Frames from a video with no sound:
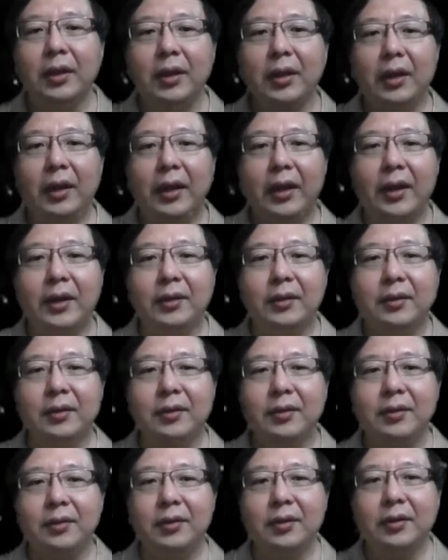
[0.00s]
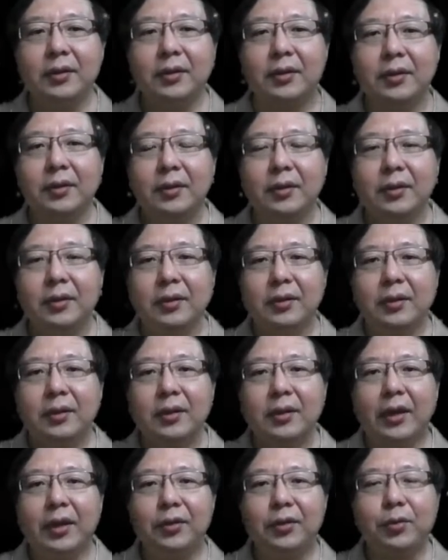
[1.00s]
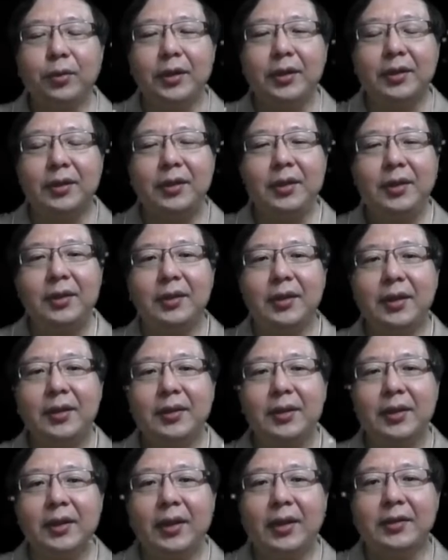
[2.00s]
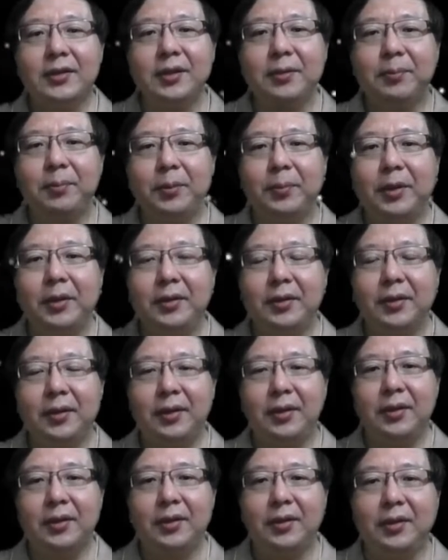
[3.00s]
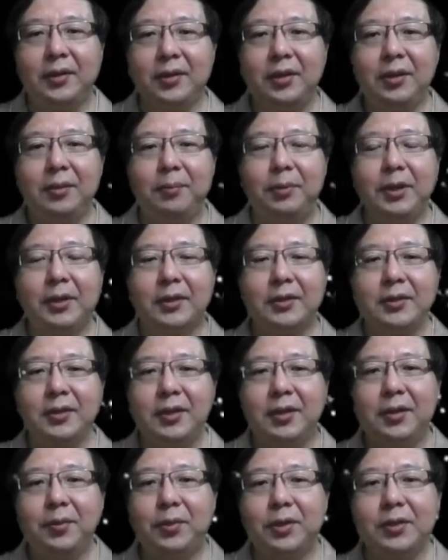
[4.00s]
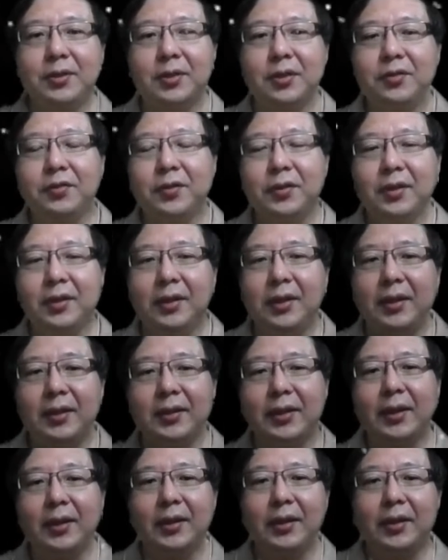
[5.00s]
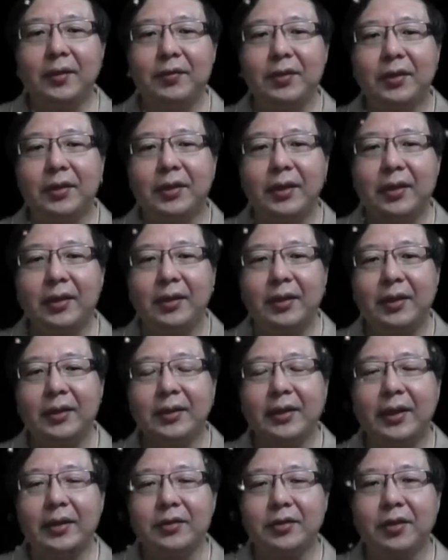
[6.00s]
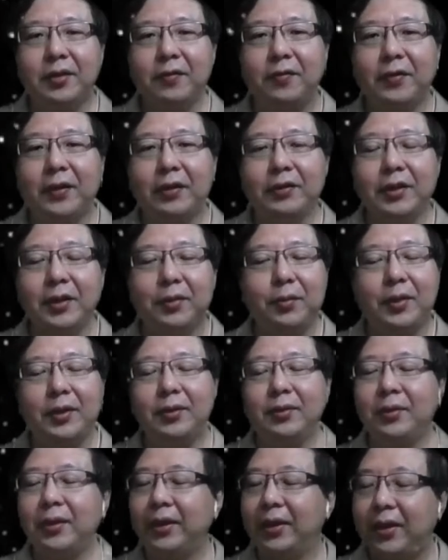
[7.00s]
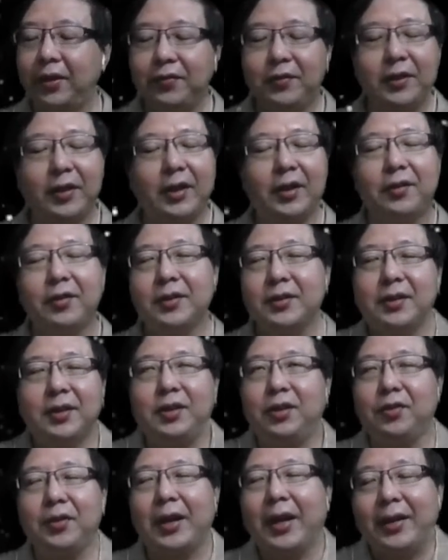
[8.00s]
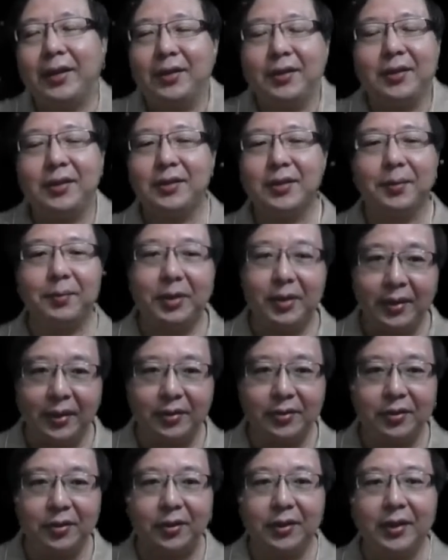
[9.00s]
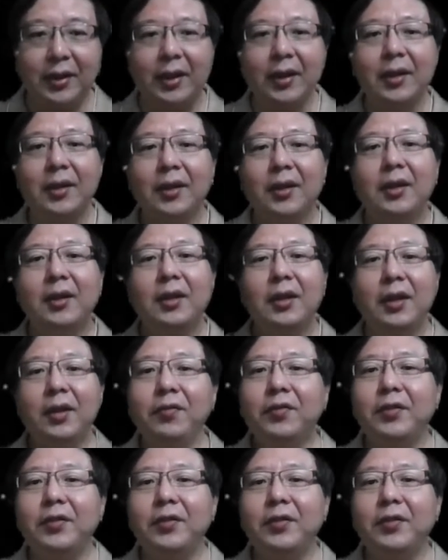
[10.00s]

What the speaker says: And how do I delete data? As implemented in the delete BST, we search for the data. If the data is not found, then we give the error saying you can't delete something that's not there. If